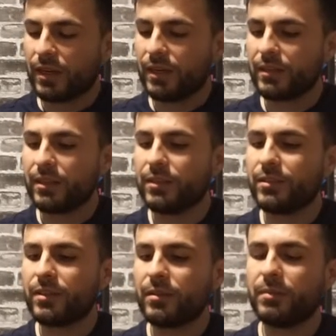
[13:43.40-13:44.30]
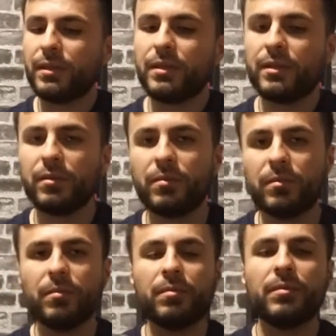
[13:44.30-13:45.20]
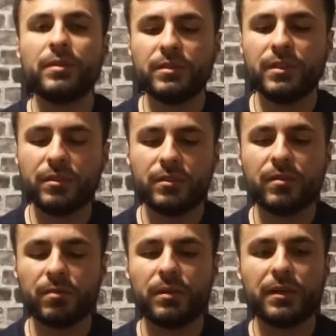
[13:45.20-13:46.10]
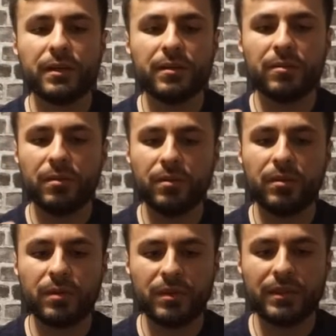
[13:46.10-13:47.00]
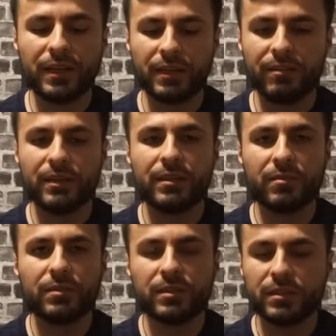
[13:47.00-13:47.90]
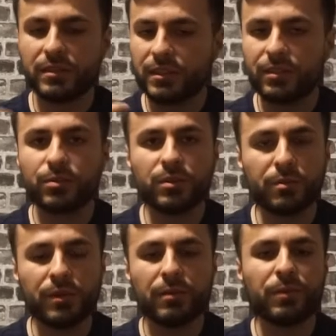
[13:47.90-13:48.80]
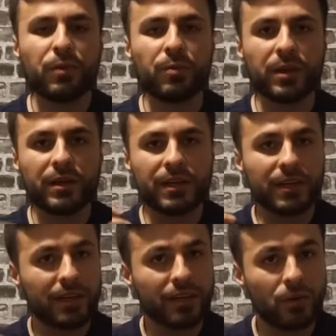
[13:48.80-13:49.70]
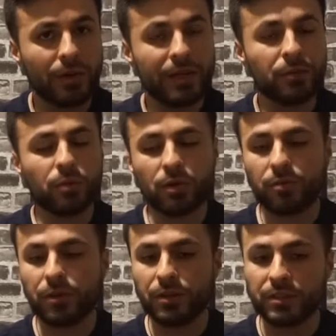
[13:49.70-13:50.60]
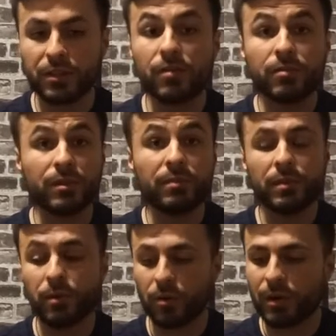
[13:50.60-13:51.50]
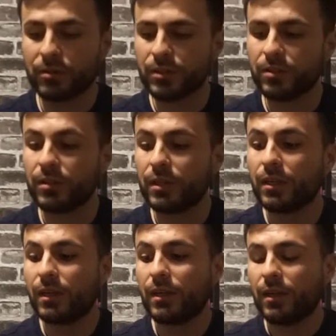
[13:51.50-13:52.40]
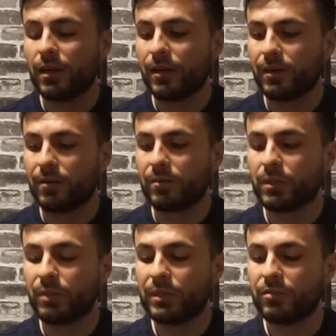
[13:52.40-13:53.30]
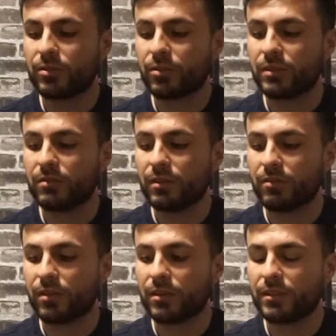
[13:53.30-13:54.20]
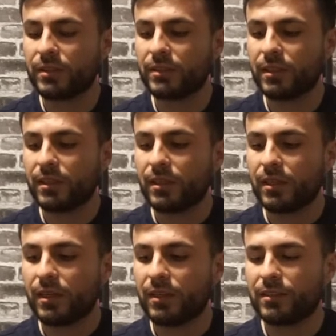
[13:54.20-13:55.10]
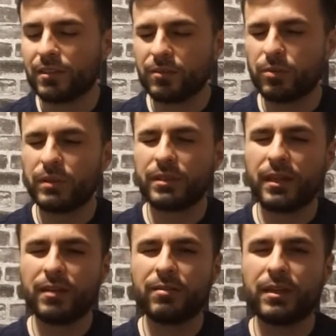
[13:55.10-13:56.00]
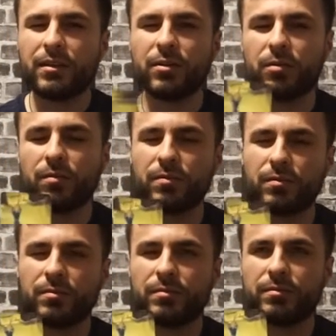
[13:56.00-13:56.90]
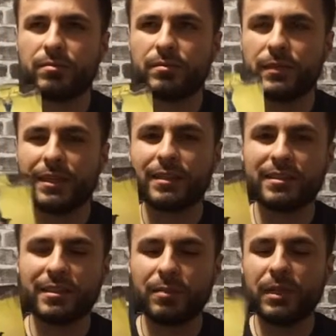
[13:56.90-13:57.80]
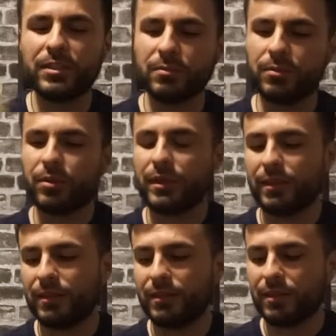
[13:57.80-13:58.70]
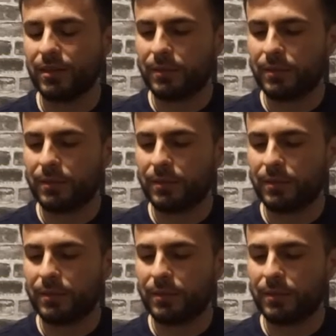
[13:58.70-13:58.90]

You're going to be, you see yourself putting in, not giving up, just continuing to put in more work, creating more for yourself and the people around you. With the Page of Swords in reverse, this comes with kind of like a exclamation point.